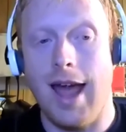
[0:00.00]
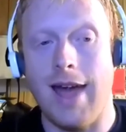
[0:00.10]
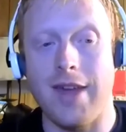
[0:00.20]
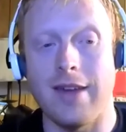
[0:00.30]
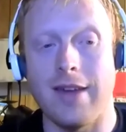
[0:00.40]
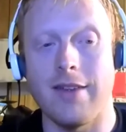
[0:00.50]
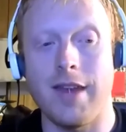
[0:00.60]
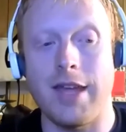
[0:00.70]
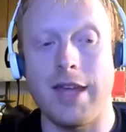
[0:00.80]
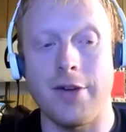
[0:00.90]
At the end of
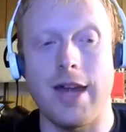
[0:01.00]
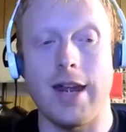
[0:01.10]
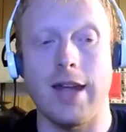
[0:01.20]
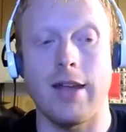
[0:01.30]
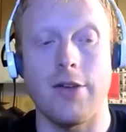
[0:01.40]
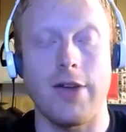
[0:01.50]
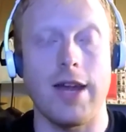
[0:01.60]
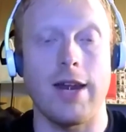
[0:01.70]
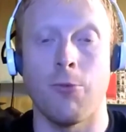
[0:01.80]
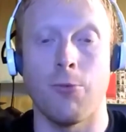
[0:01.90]
the day, you're
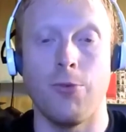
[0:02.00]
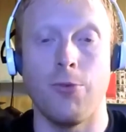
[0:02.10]
getting